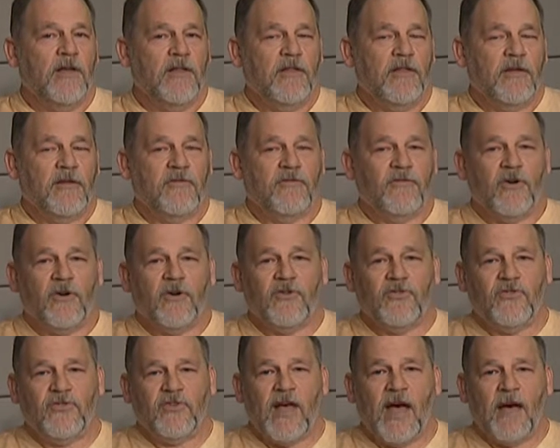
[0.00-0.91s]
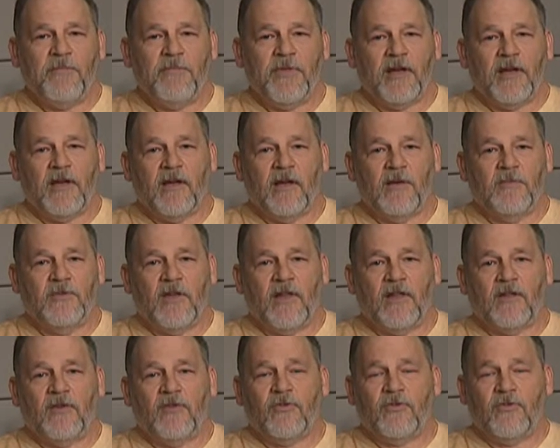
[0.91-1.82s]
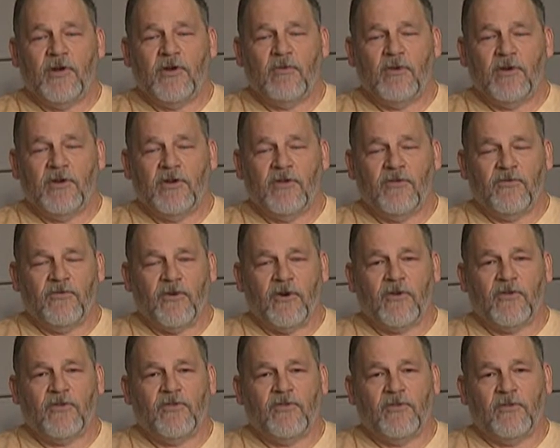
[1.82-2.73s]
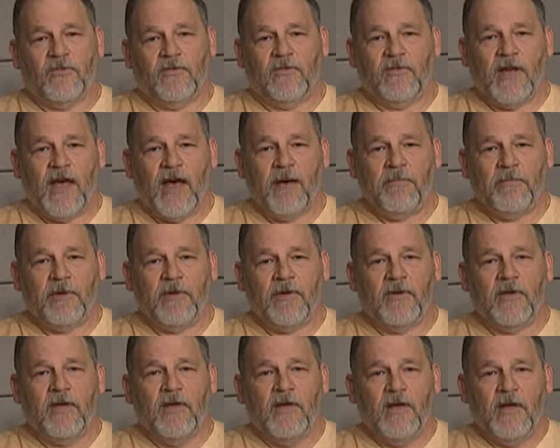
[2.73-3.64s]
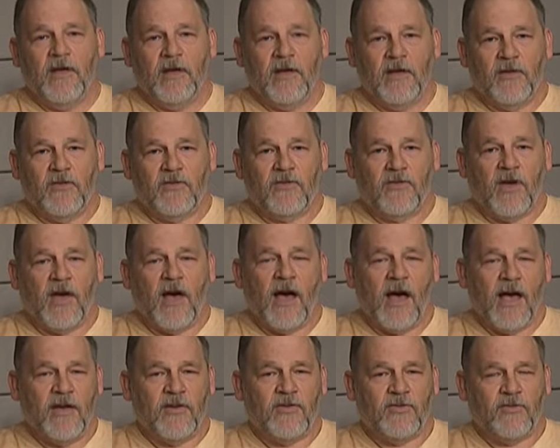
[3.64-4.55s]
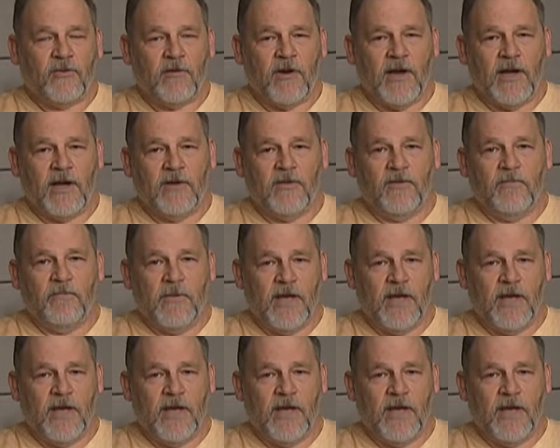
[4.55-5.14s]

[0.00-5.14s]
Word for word: The first sap that comes out of the tree when you first tap it is the highest grade,